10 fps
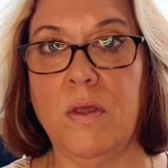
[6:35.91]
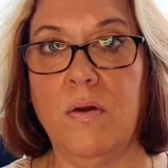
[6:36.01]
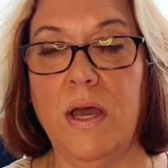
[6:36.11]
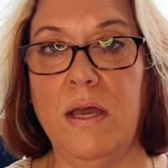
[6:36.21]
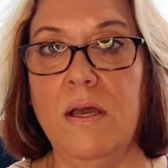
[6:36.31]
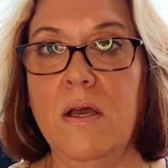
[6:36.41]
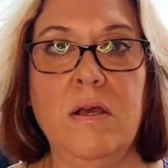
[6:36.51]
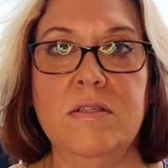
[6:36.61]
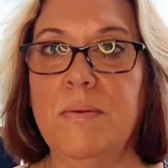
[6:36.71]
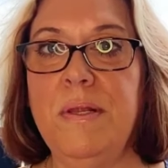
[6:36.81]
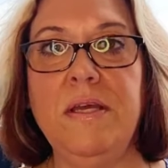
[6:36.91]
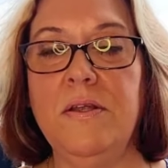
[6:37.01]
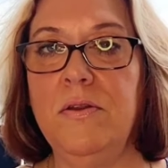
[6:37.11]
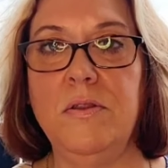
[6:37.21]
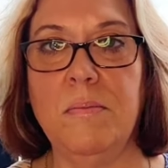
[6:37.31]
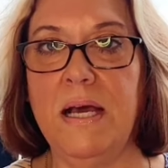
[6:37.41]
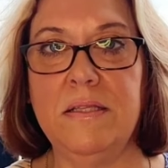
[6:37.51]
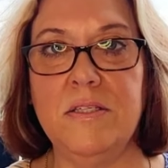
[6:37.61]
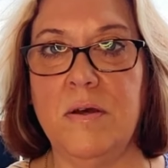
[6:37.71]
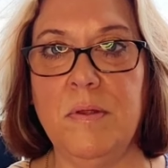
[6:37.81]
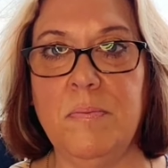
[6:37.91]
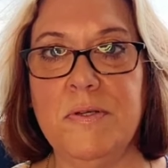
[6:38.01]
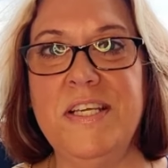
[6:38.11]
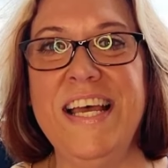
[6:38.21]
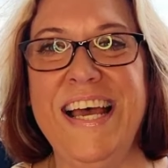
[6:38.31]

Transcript: okay? Somebody can do the math and tell me the